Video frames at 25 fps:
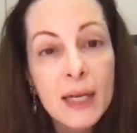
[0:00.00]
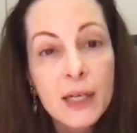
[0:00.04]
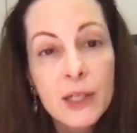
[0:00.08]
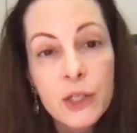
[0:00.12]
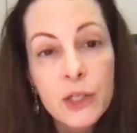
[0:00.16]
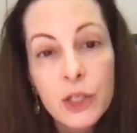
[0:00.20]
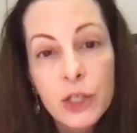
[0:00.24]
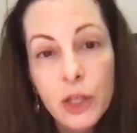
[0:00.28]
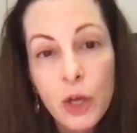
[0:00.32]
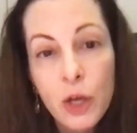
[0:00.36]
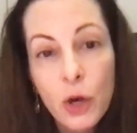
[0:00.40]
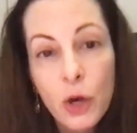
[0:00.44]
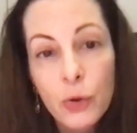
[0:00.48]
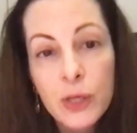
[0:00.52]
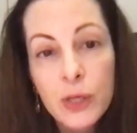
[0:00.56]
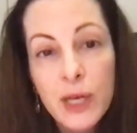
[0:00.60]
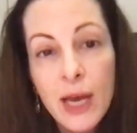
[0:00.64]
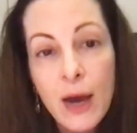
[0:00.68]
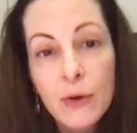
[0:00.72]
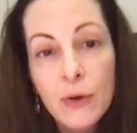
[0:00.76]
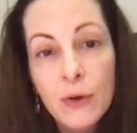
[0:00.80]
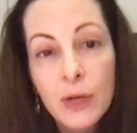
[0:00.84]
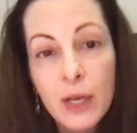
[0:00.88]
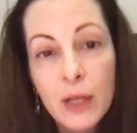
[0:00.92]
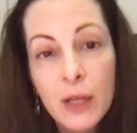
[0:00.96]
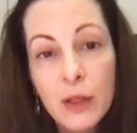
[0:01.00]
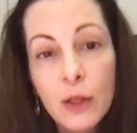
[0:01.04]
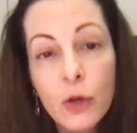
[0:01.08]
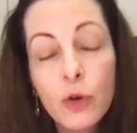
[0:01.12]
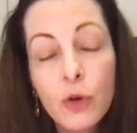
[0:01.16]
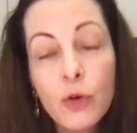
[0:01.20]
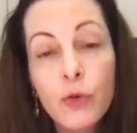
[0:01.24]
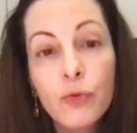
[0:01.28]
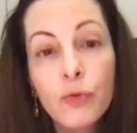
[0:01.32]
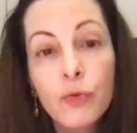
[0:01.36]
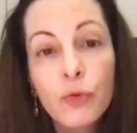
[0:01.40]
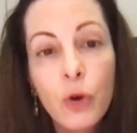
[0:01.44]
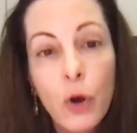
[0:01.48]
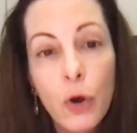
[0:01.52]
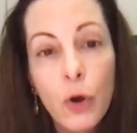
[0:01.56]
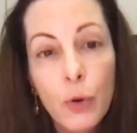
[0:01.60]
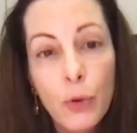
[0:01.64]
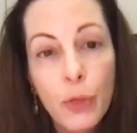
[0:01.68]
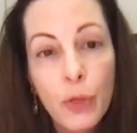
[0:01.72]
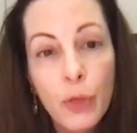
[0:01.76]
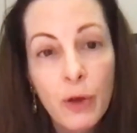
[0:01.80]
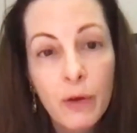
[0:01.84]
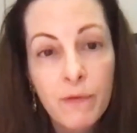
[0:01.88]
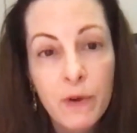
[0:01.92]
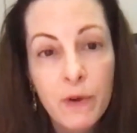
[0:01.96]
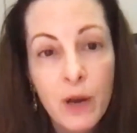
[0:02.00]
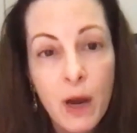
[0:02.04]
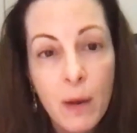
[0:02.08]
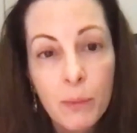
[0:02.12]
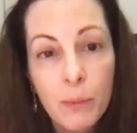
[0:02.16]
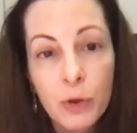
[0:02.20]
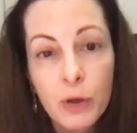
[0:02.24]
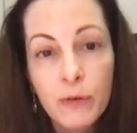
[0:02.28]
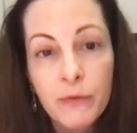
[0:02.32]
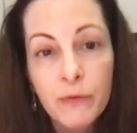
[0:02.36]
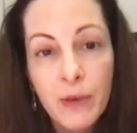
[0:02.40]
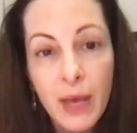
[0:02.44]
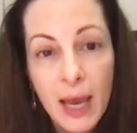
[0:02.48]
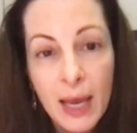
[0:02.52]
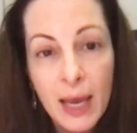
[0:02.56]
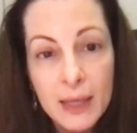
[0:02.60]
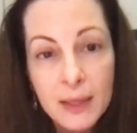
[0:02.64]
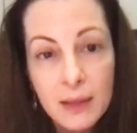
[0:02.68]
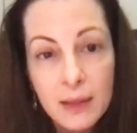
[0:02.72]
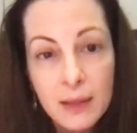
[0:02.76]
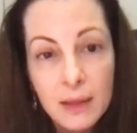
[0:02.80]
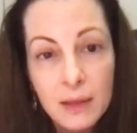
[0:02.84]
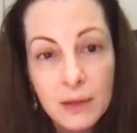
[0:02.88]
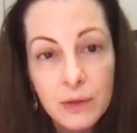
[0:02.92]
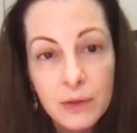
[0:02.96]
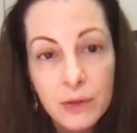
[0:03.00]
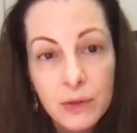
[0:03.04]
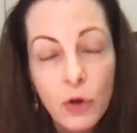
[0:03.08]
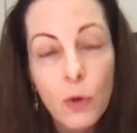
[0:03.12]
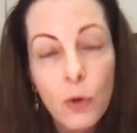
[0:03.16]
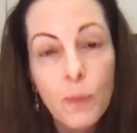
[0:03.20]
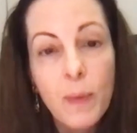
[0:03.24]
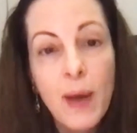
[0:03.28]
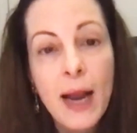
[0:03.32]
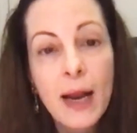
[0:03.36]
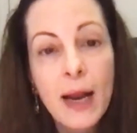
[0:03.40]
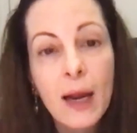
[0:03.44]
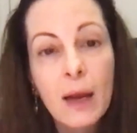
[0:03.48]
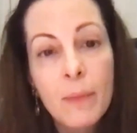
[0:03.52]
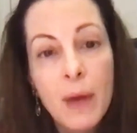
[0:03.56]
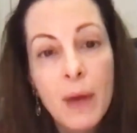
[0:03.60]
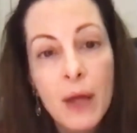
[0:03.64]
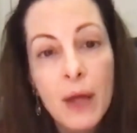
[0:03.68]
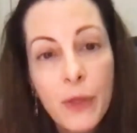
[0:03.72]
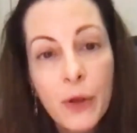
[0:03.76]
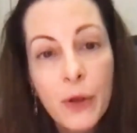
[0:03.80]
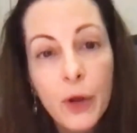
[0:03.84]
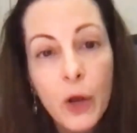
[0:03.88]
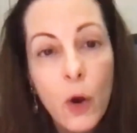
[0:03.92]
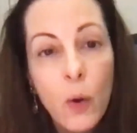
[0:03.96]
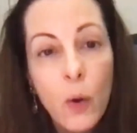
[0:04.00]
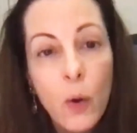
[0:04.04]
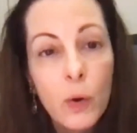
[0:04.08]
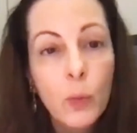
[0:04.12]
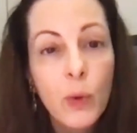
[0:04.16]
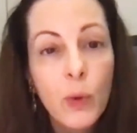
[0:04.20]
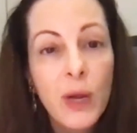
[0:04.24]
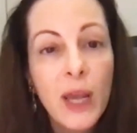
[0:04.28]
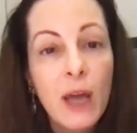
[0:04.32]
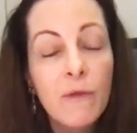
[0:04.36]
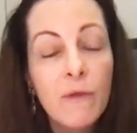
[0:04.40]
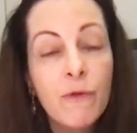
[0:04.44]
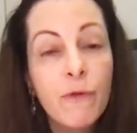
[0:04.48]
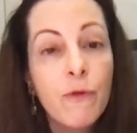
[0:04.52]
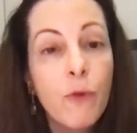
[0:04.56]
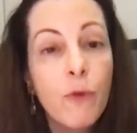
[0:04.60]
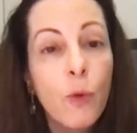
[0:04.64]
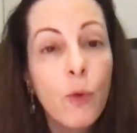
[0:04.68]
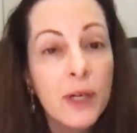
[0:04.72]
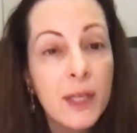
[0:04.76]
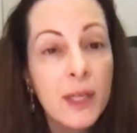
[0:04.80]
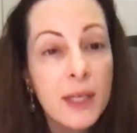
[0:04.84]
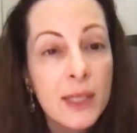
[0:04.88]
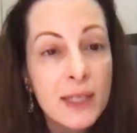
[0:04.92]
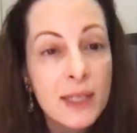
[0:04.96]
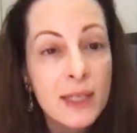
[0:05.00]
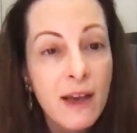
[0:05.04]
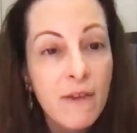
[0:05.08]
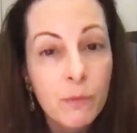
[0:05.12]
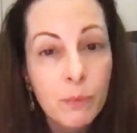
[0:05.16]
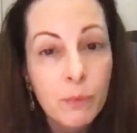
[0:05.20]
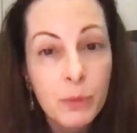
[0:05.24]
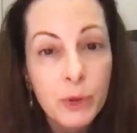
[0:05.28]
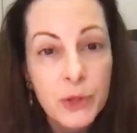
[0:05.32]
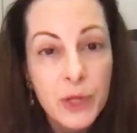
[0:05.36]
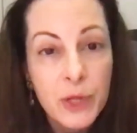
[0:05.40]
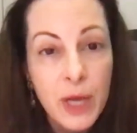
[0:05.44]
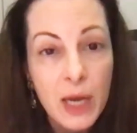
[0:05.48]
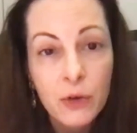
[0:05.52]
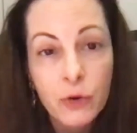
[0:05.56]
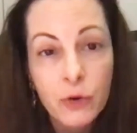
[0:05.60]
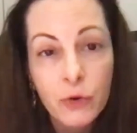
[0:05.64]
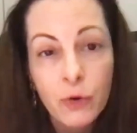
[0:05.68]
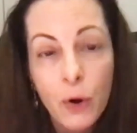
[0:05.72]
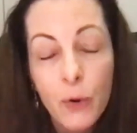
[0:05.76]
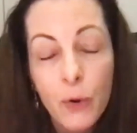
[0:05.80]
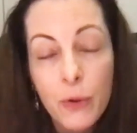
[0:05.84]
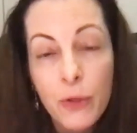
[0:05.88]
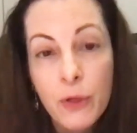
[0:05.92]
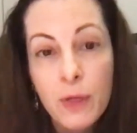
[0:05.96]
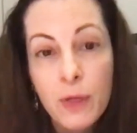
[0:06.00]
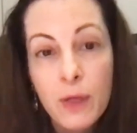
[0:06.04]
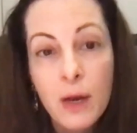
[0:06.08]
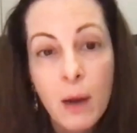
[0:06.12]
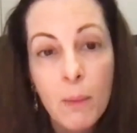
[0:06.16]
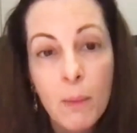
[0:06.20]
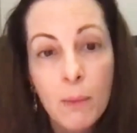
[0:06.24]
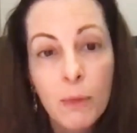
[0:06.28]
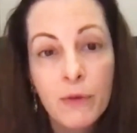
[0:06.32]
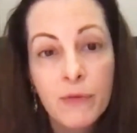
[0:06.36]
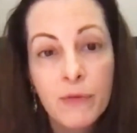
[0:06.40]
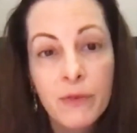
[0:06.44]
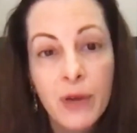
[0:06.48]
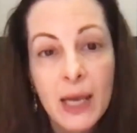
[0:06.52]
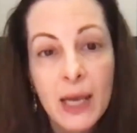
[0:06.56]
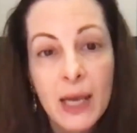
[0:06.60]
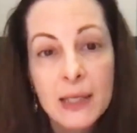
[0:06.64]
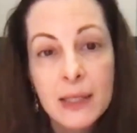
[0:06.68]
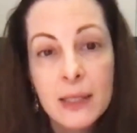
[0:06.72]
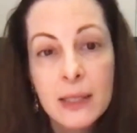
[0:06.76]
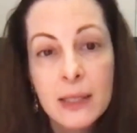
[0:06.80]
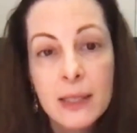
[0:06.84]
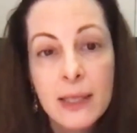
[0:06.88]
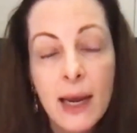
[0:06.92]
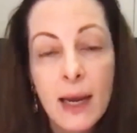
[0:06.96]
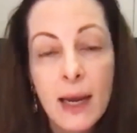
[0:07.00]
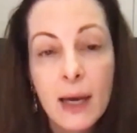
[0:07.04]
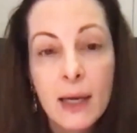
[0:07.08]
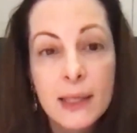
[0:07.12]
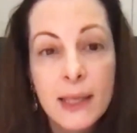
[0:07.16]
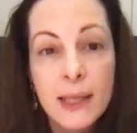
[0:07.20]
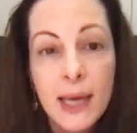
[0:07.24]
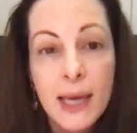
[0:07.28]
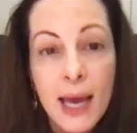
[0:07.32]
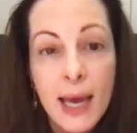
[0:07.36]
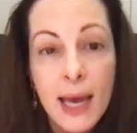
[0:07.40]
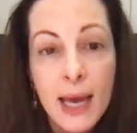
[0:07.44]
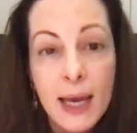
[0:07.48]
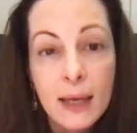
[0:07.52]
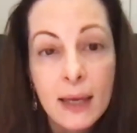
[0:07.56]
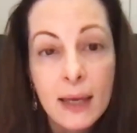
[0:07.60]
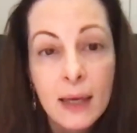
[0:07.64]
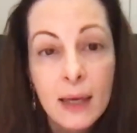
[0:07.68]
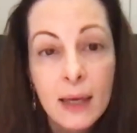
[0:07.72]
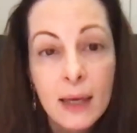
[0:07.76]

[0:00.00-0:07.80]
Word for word: slowdown in the growth of number of cases. You go back a month ago and we had forty-seven percent growth in the number of cases day on day.